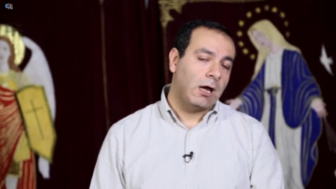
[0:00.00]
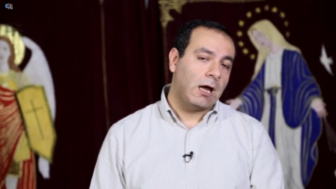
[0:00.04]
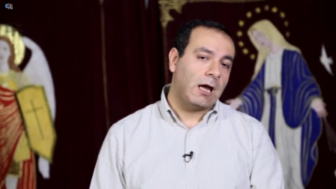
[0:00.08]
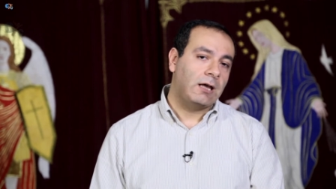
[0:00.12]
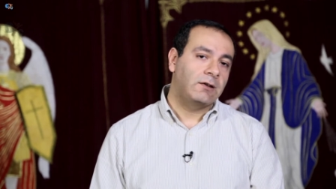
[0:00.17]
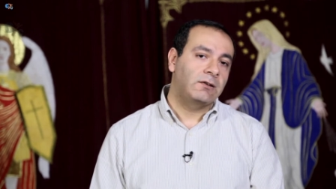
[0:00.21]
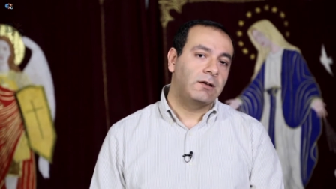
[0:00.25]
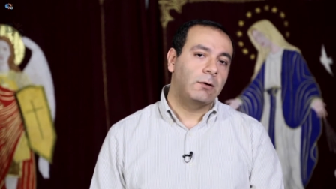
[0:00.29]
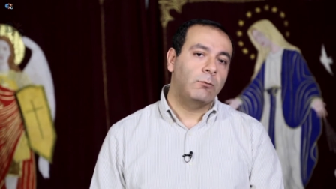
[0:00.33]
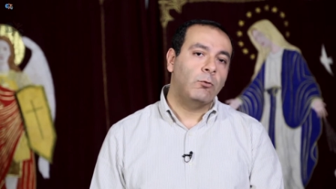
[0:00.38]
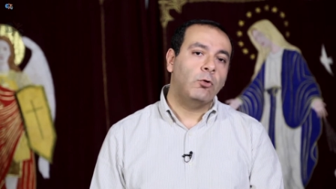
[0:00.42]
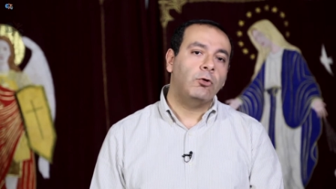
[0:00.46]

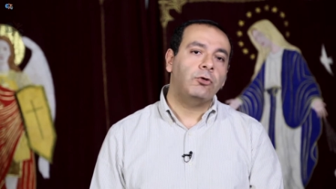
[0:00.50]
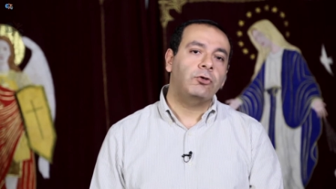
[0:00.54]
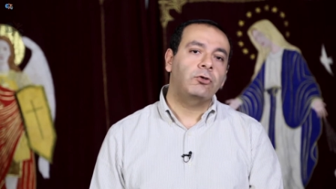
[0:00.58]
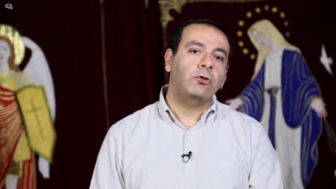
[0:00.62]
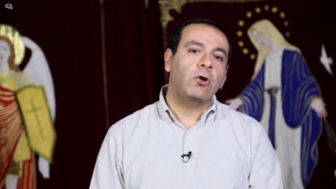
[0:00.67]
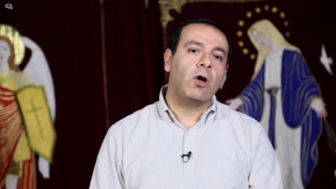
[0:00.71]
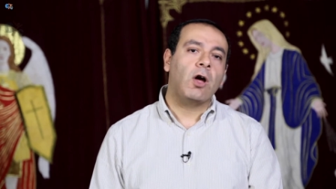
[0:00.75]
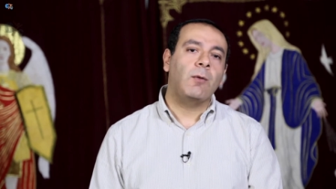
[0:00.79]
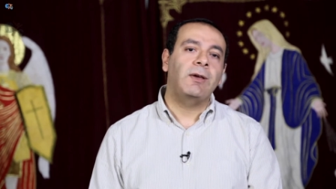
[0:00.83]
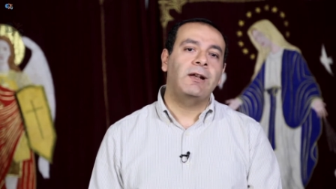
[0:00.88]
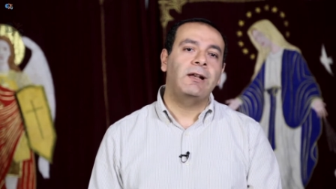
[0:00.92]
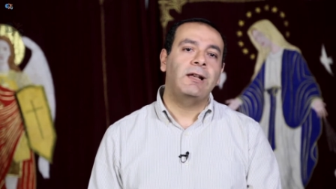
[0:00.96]
And the most
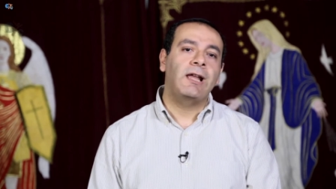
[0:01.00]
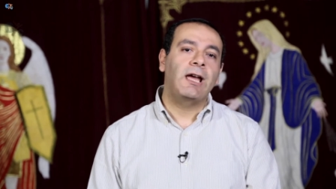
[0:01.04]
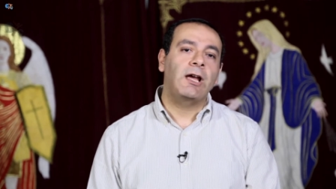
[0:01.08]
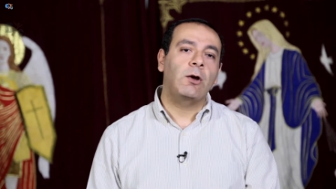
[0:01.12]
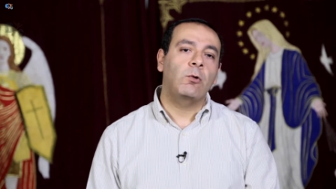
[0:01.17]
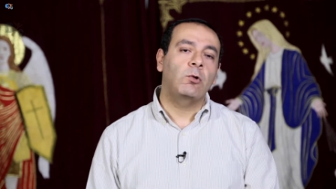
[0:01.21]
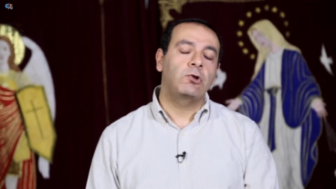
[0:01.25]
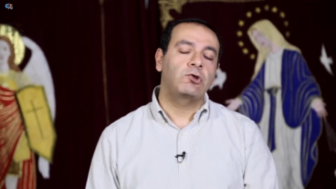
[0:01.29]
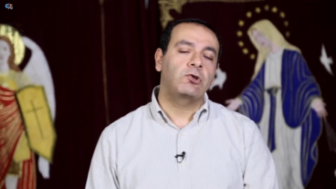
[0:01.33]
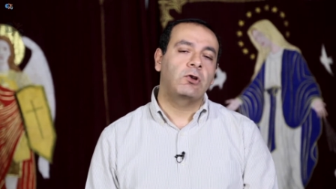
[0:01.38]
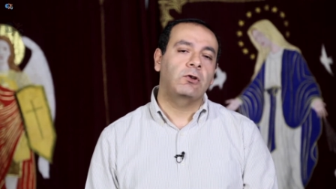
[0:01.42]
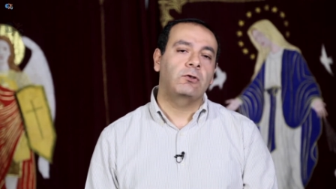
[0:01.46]
common
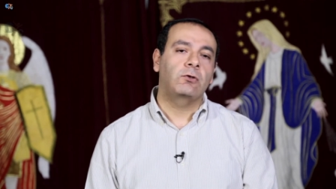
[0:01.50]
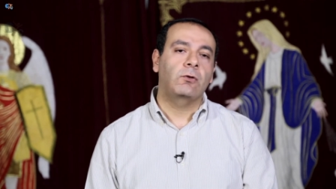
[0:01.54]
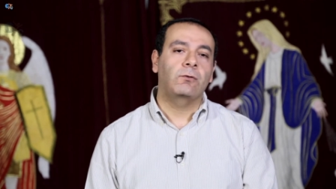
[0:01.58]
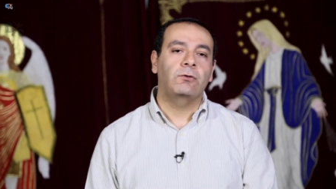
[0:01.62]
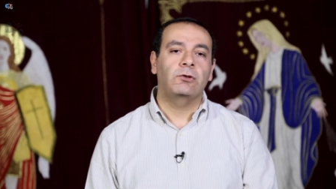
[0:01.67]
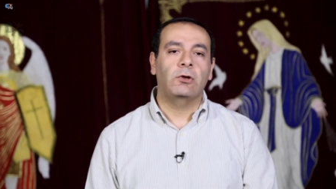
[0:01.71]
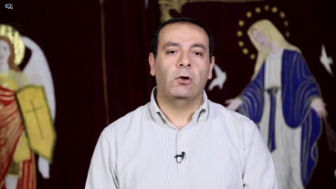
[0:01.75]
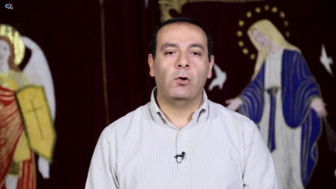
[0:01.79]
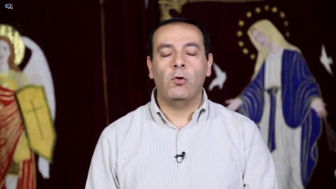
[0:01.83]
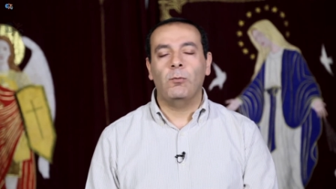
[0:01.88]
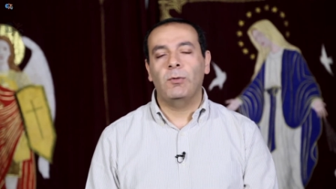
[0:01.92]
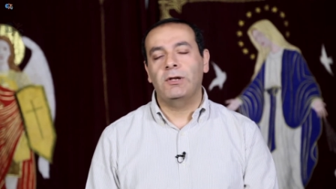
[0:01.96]
languages of
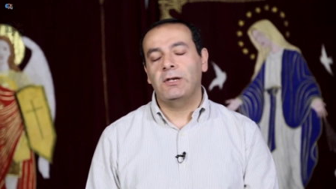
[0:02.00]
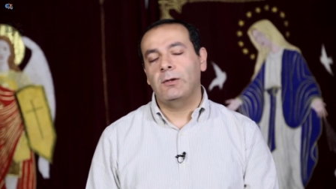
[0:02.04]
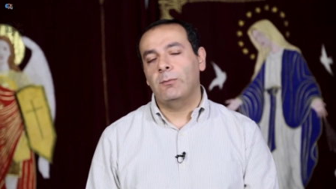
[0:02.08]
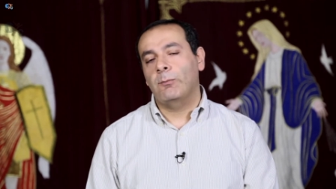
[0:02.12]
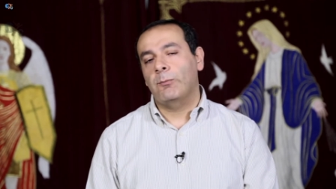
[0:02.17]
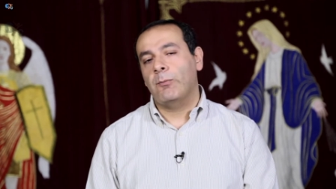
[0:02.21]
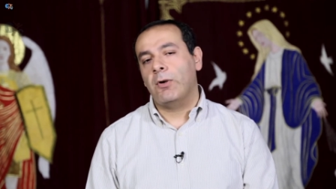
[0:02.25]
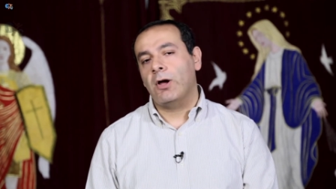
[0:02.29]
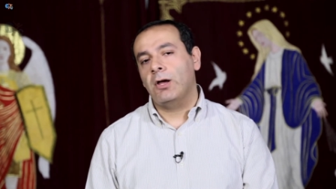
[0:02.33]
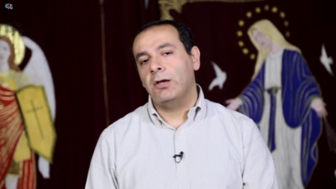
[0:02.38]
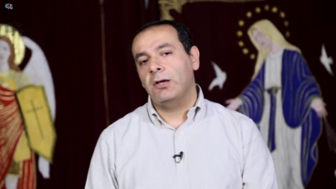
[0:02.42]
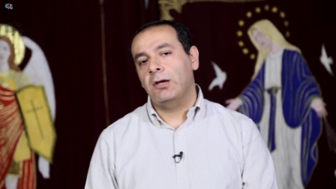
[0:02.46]
the Roman
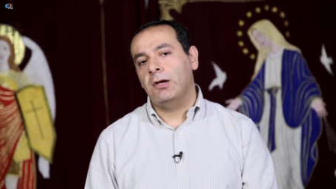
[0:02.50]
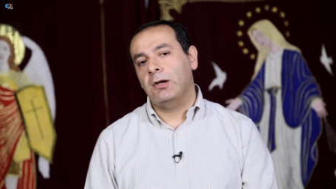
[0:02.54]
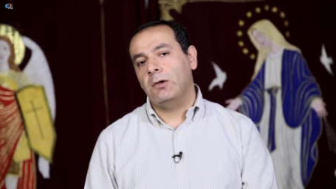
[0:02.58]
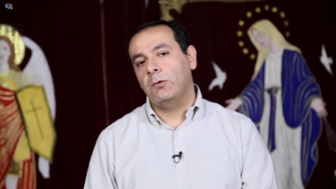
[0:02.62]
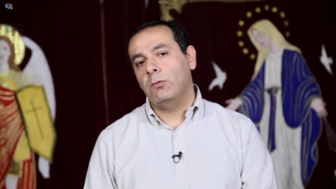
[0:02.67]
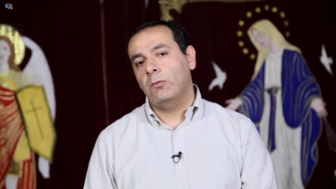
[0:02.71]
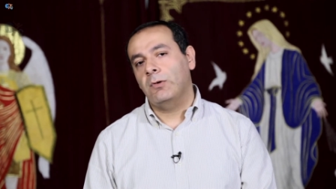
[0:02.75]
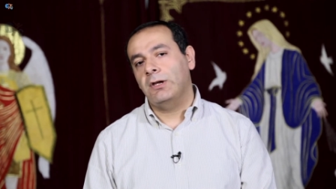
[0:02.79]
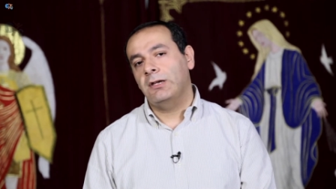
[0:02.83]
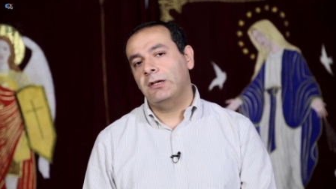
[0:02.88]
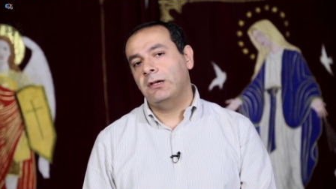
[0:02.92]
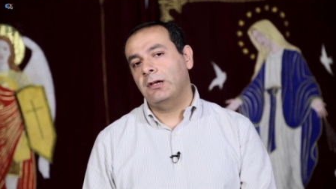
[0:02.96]
Empire
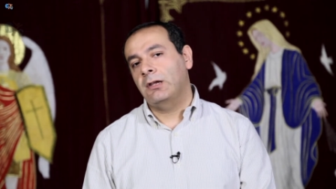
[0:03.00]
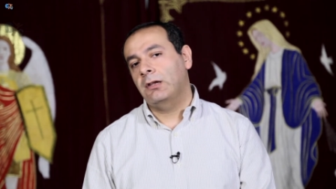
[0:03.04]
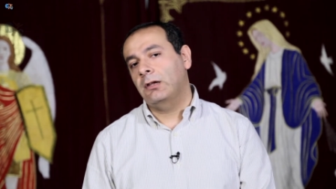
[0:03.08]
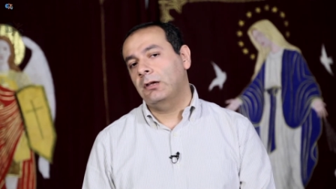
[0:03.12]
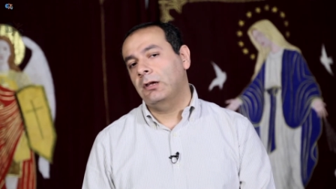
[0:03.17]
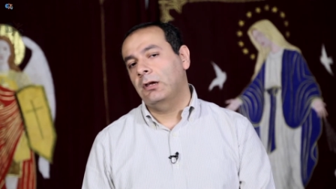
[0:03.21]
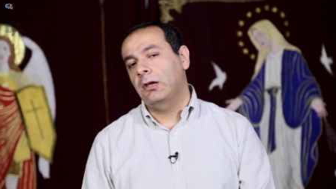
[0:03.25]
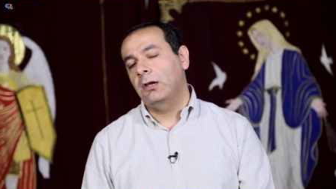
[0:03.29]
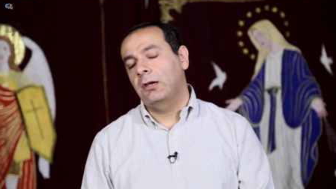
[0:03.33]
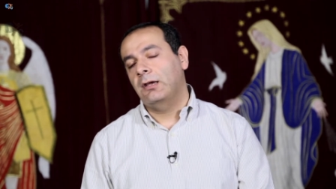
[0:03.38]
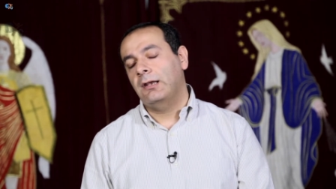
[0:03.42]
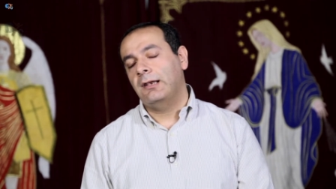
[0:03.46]
were
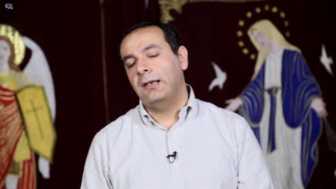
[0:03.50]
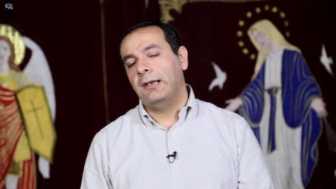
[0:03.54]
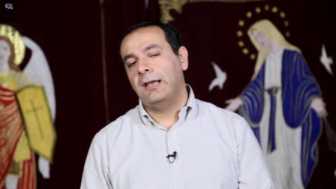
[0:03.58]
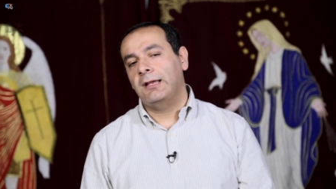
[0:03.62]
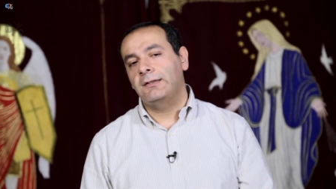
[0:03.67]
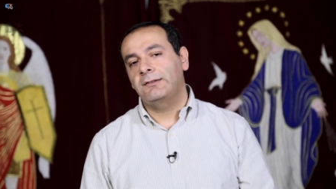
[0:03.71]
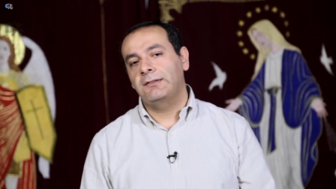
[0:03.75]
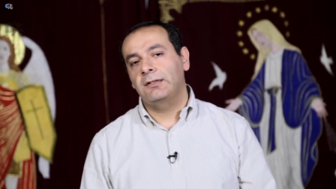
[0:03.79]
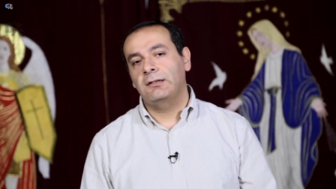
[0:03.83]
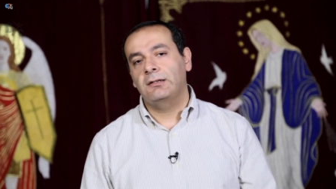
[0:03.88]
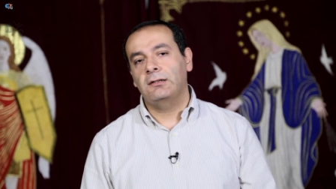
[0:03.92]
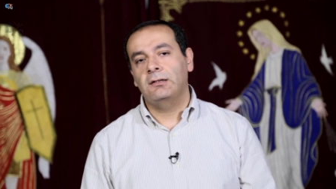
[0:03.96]

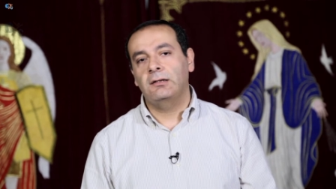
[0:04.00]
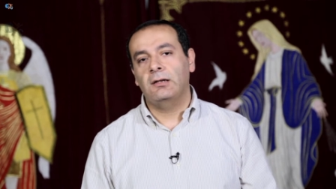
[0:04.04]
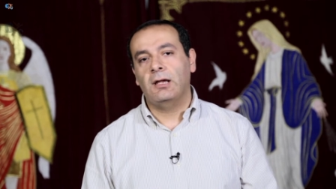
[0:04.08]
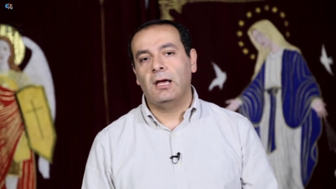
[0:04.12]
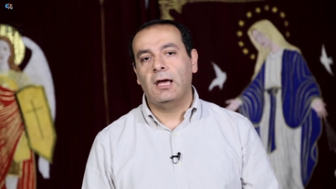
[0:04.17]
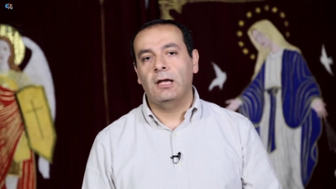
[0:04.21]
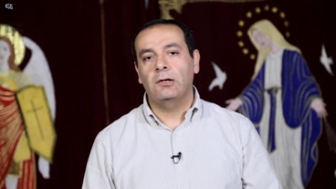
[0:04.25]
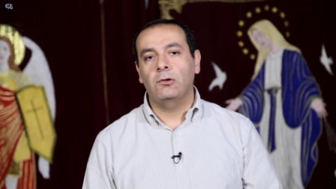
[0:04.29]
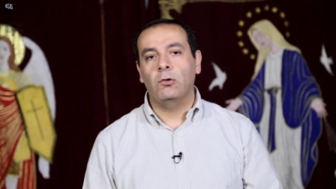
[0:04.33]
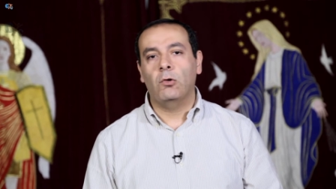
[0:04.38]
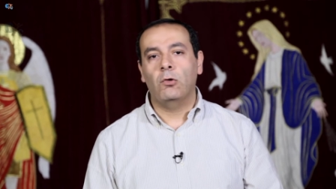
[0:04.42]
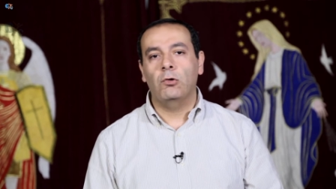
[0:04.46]
Latin
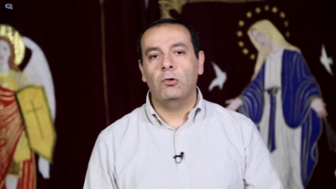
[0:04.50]
and